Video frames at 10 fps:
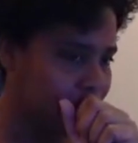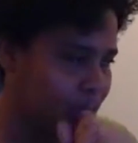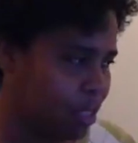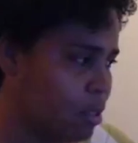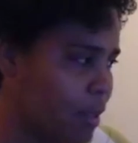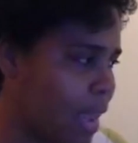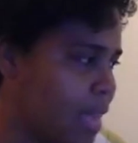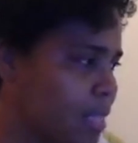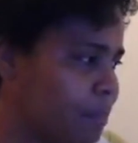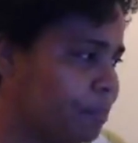Excuse me,
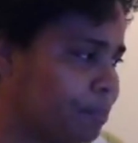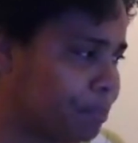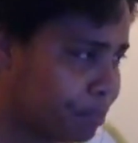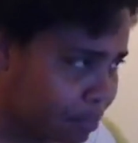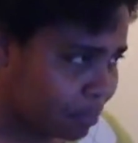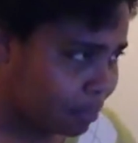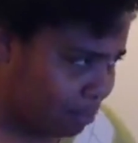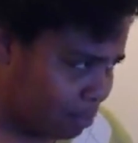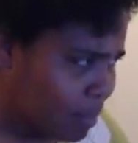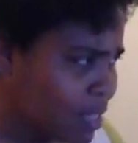guys.
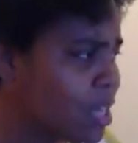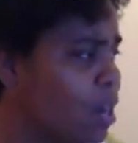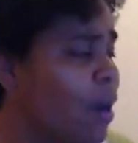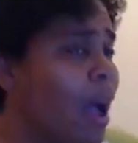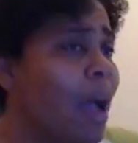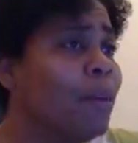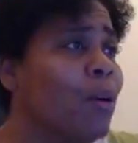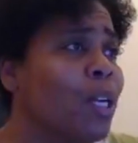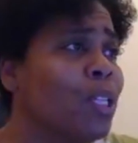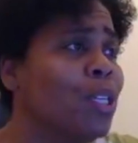So I'm
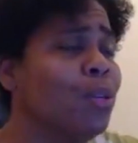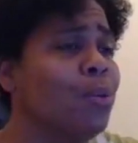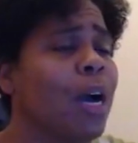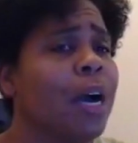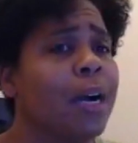going to